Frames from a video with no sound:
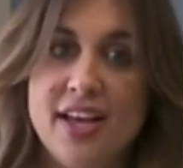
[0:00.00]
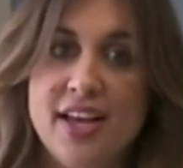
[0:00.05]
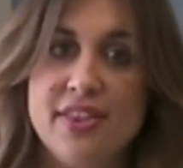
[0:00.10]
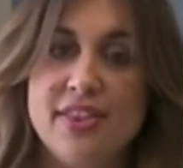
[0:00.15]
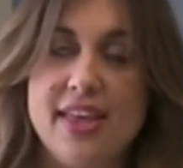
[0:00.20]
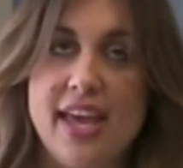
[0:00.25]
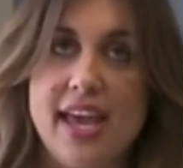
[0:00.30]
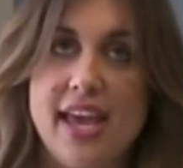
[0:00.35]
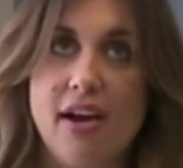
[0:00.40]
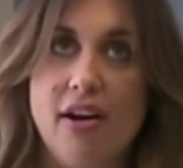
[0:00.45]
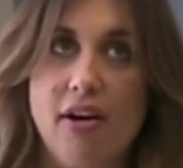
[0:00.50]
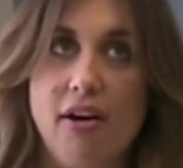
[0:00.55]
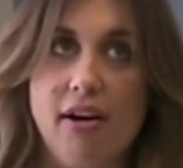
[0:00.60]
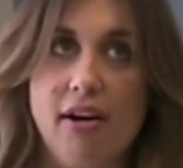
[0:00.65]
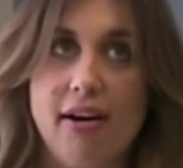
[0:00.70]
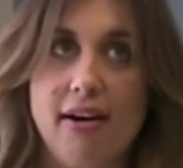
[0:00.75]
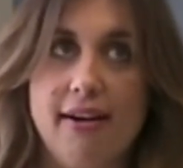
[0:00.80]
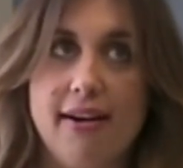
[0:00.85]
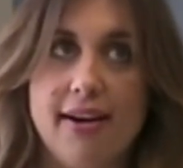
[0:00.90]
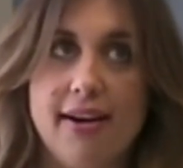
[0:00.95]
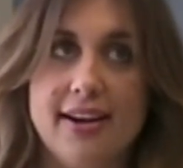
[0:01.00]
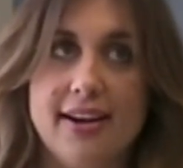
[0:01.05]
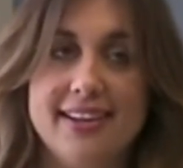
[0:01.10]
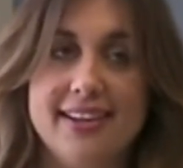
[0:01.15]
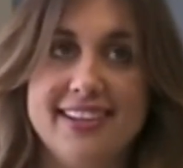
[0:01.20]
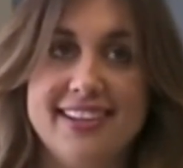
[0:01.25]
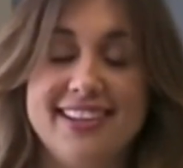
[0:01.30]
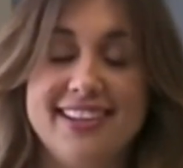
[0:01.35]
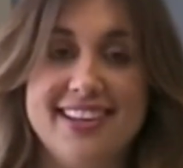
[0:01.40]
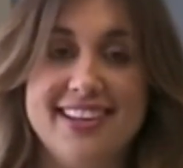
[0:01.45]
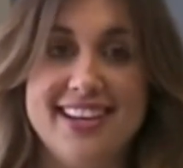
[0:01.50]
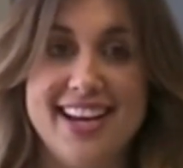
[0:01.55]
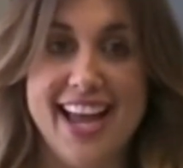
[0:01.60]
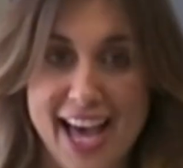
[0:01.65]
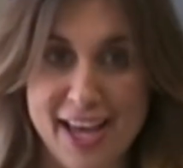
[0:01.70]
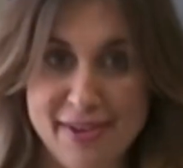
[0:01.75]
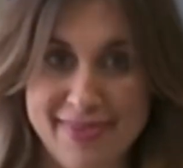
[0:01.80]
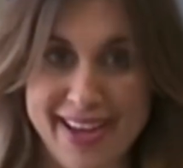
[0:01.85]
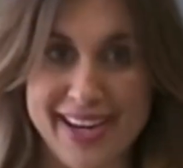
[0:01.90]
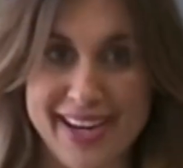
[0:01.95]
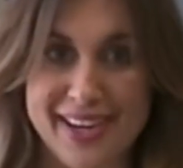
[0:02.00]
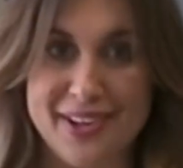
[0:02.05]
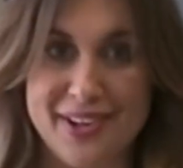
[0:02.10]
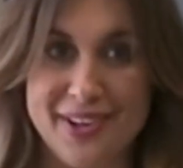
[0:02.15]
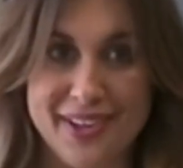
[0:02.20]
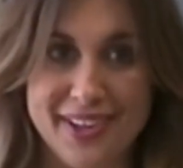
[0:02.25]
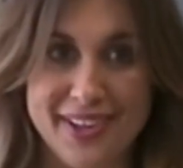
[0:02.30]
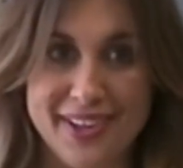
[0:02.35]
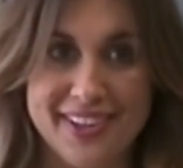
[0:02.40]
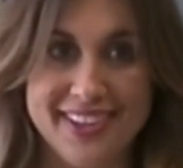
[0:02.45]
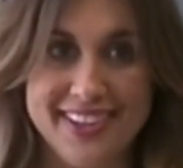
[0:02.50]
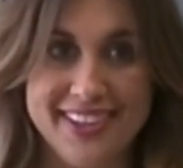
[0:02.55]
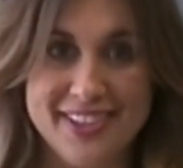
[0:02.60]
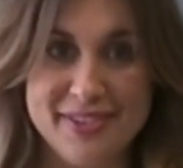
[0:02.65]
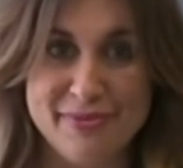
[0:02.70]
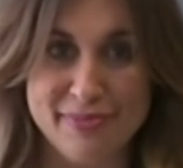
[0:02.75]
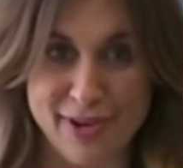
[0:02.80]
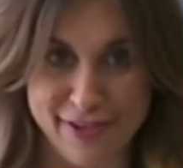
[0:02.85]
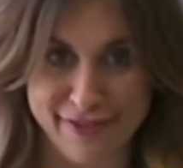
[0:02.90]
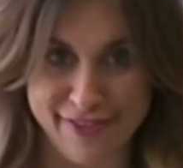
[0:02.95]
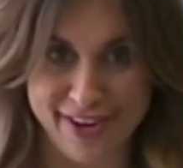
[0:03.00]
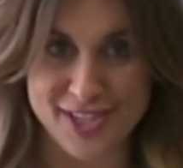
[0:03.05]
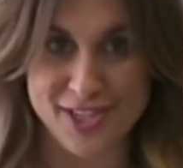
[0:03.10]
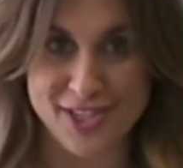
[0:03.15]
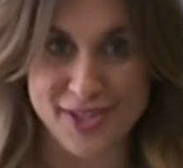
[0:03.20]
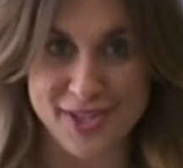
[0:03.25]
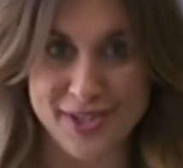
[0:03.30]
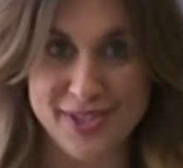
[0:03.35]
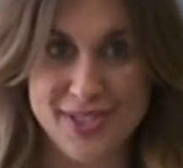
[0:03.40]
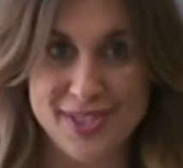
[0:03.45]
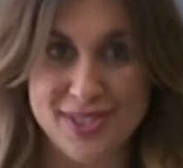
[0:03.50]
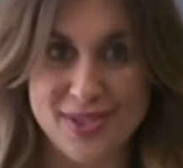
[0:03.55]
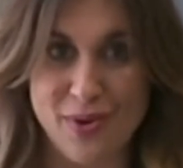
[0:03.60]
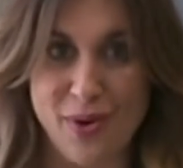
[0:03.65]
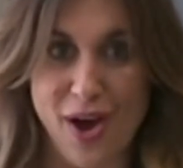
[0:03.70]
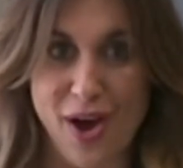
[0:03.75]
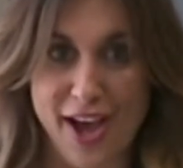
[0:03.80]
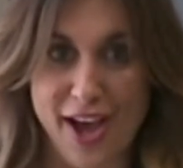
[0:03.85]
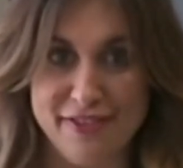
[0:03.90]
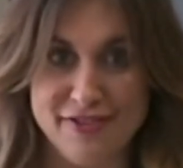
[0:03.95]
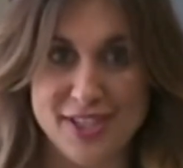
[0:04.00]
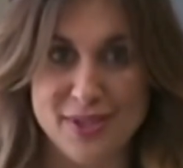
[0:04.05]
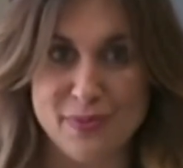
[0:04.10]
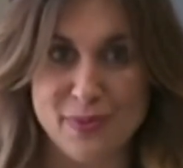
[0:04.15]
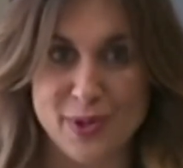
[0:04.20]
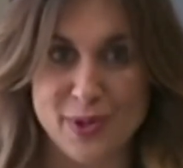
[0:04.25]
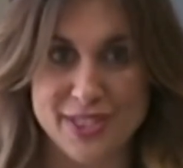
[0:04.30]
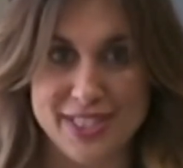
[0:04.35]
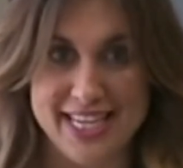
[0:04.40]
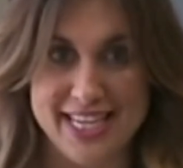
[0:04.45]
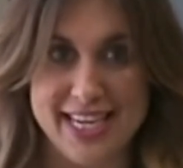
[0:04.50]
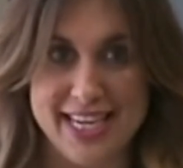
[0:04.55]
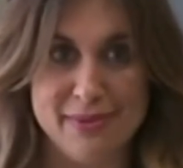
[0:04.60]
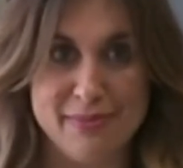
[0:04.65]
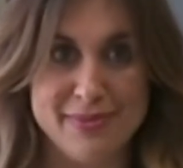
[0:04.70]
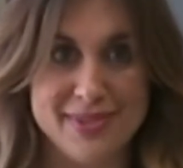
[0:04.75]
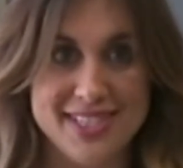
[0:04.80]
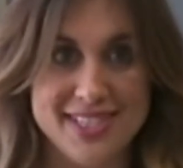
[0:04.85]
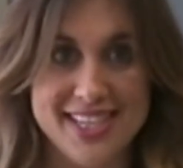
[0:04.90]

They are not medical professionals, so often we're deemed